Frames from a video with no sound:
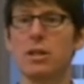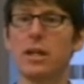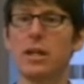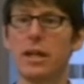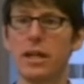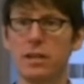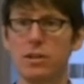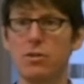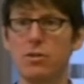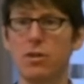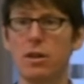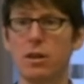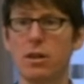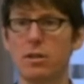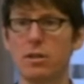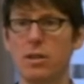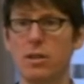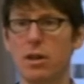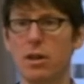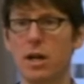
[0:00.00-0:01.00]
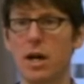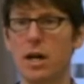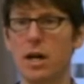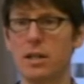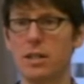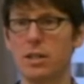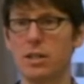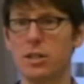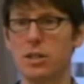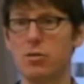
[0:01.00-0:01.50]
link to the to the
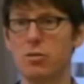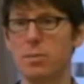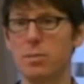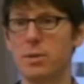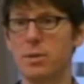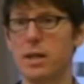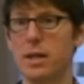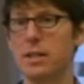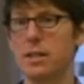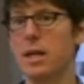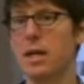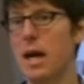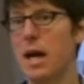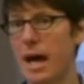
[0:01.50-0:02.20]
contest and sweepstakes.